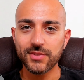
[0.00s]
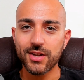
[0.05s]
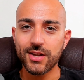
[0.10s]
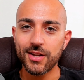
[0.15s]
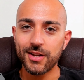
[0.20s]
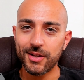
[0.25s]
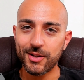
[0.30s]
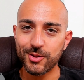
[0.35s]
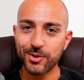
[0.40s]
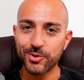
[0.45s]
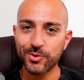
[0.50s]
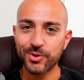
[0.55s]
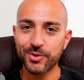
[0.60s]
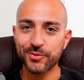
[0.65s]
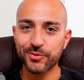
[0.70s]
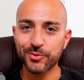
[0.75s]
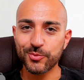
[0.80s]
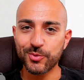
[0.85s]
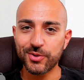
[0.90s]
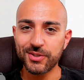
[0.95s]
Hello
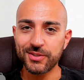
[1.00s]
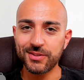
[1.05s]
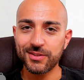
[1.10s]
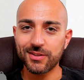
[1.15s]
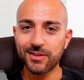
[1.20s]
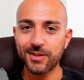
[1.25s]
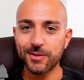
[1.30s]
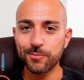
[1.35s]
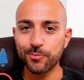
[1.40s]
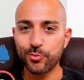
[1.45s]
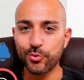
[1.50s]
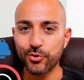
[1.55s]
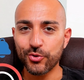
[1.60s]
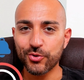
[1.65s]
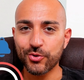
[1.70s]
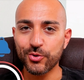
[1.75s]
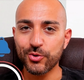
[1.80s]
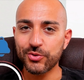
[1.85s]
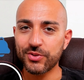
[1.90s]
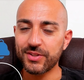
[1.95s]
everyone, I'm
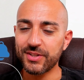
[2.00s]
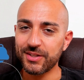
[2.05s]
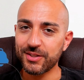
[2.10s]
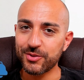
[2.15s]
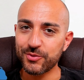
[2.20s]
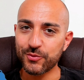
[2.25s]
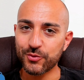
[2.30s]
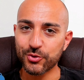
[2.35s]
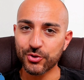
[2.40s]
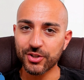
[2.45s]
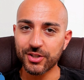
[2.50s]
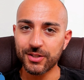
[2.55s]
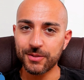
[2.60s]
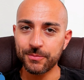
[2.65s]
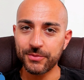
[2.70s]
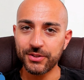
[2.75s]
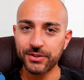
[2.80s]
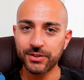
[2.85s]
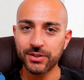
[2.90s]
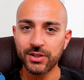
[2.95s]
Boko. Thank you for
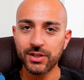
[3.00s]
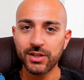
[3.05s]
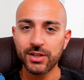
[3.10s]
coming.